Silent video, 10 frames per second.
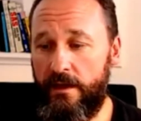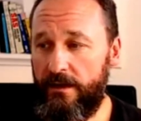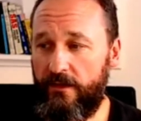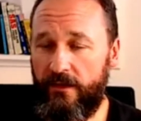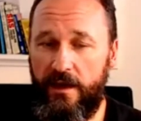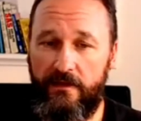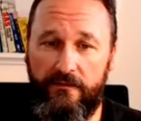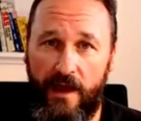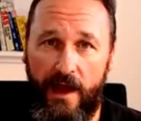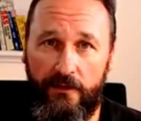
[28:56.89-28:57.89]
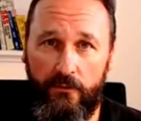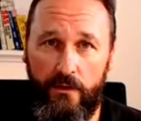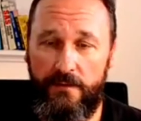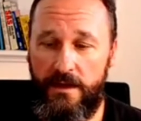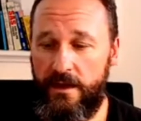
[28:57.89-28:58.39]
You know, the kids can't
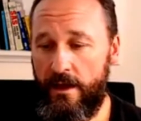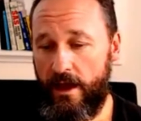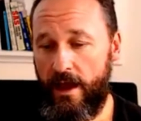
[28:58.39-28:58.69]
annoy me,